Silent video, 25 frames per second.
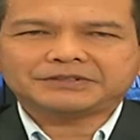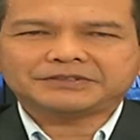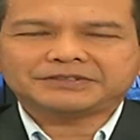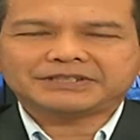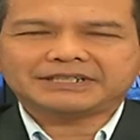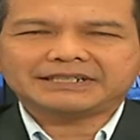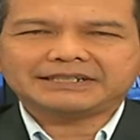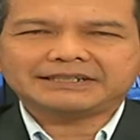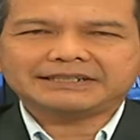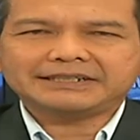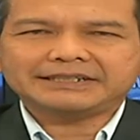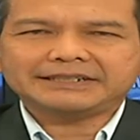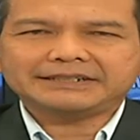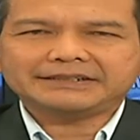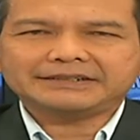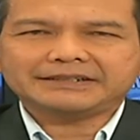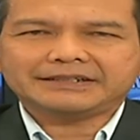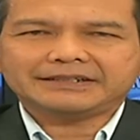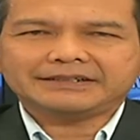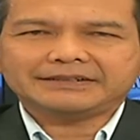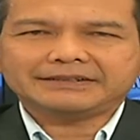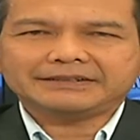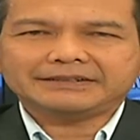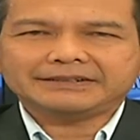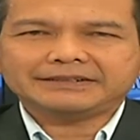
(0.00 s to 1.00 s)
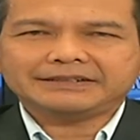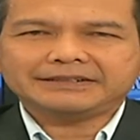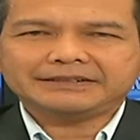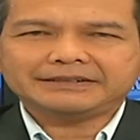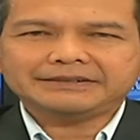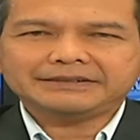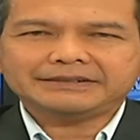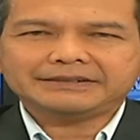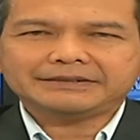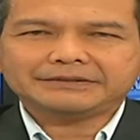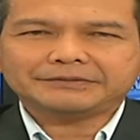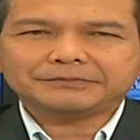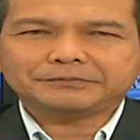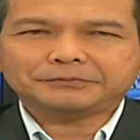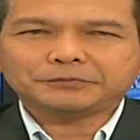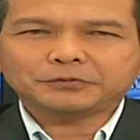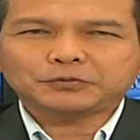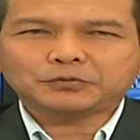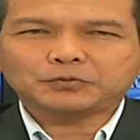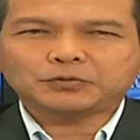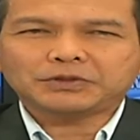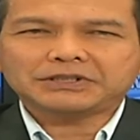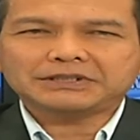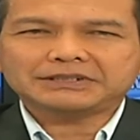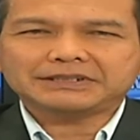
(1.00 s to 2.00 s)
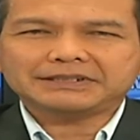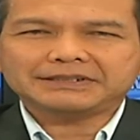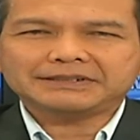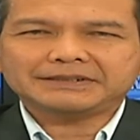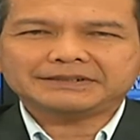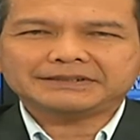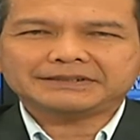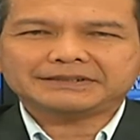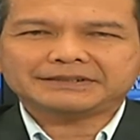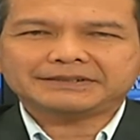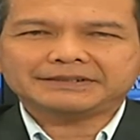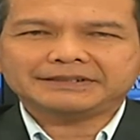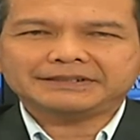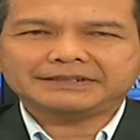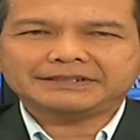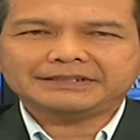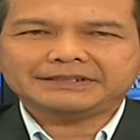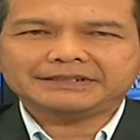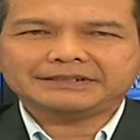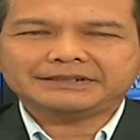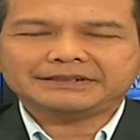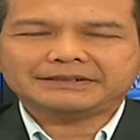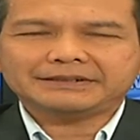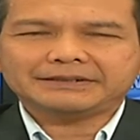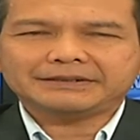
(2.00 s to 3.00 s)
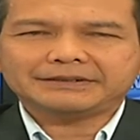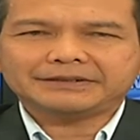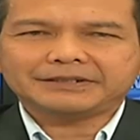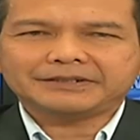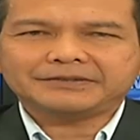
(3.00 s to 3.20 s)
on dry land, uh, Nikki, uh, what is the uh,